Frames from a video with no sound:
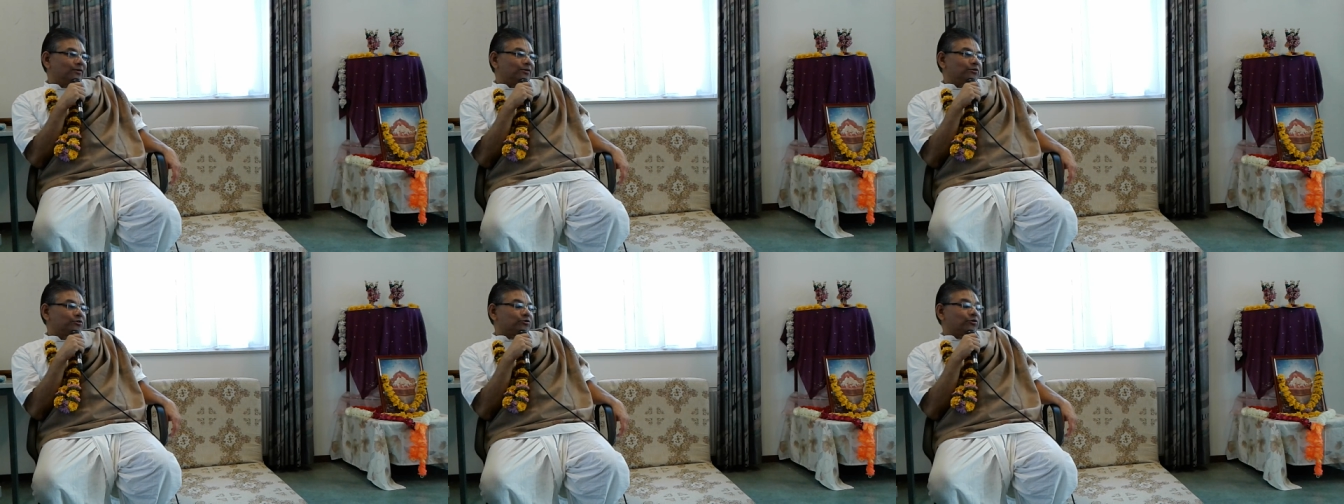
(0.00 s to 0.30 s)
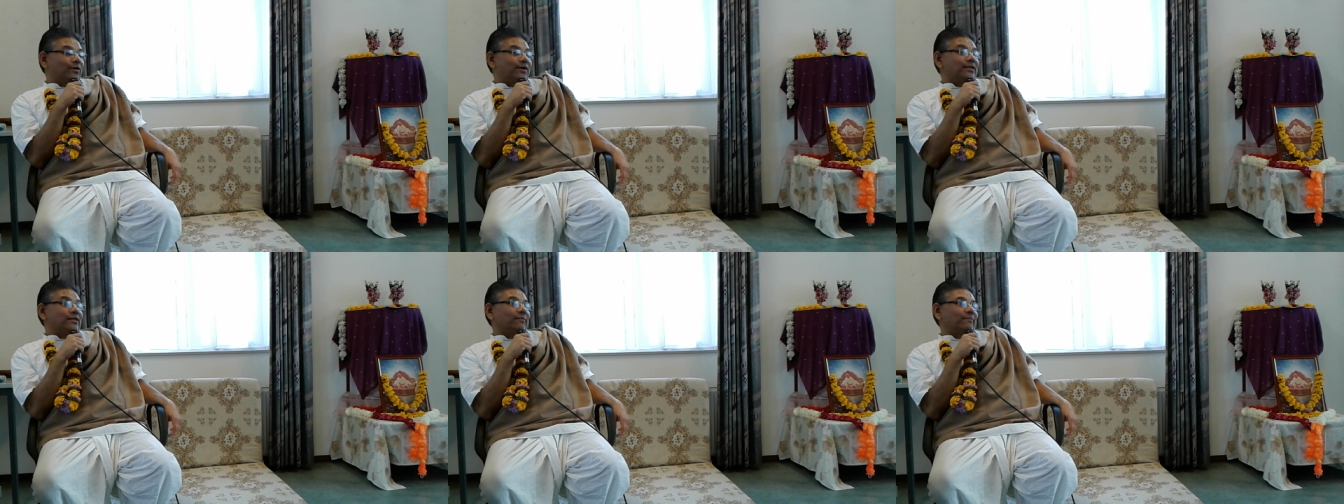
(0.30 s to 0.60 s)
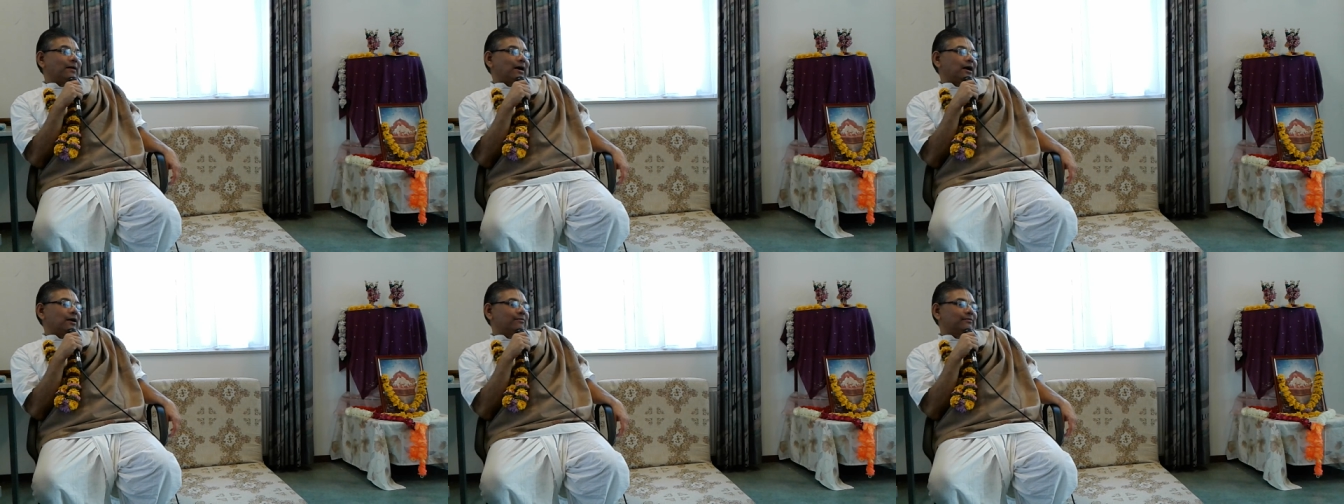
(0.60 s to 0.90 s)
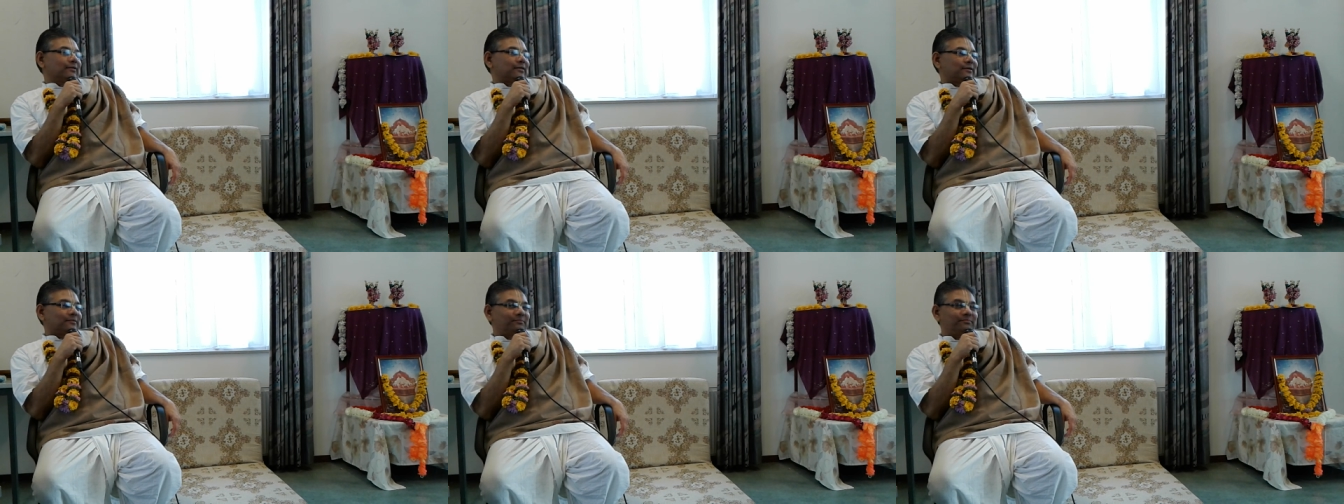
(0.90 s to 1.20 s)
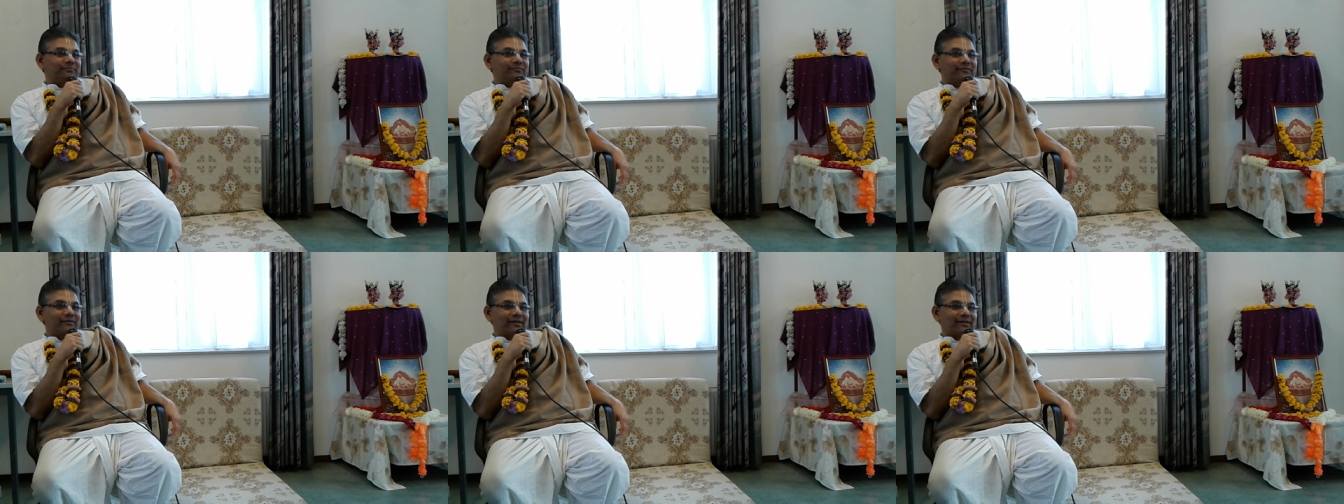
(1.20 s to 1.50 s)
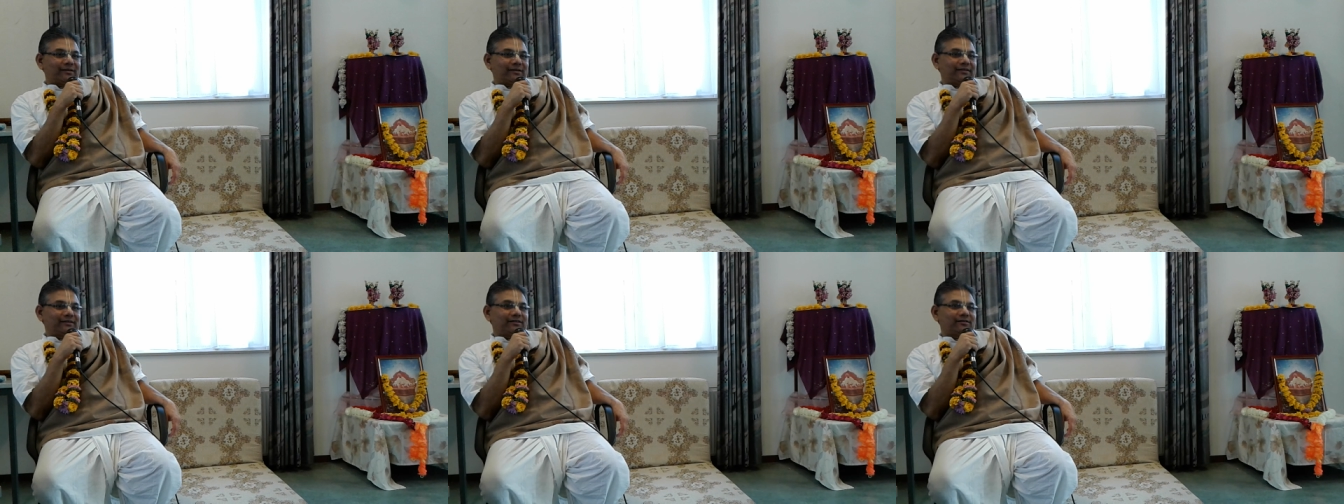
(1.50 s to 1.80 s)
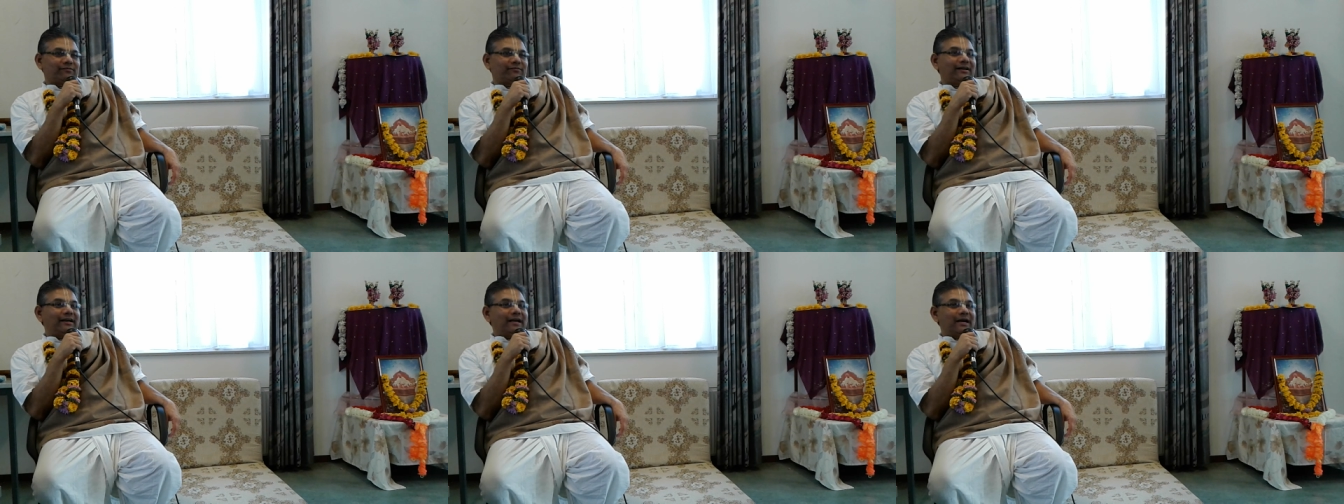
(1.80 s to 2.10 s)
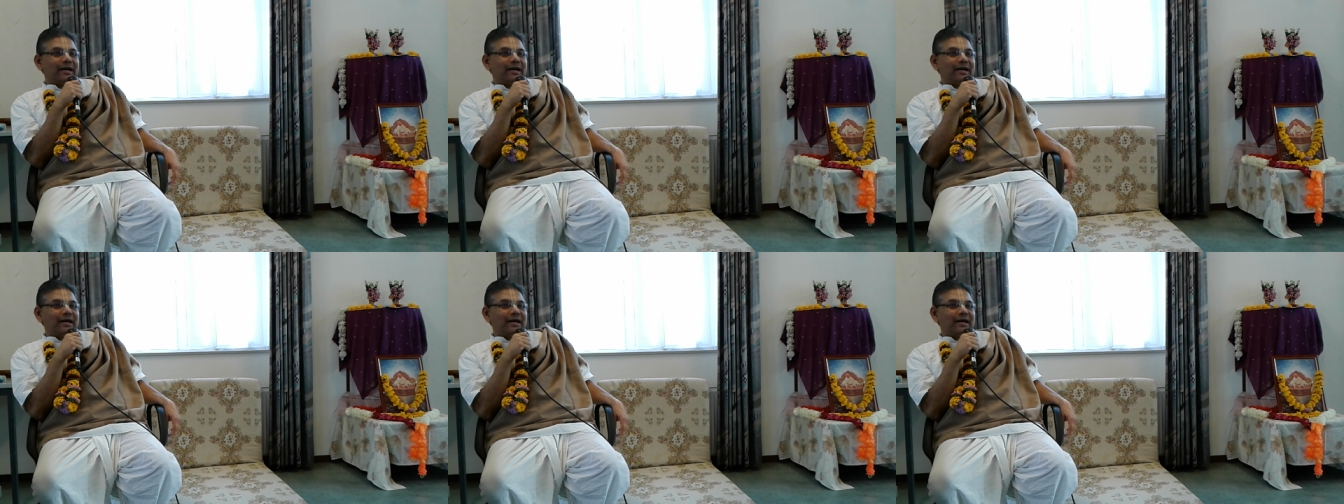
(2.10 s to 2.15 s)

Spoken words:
So in the Bhagavatam, there is a very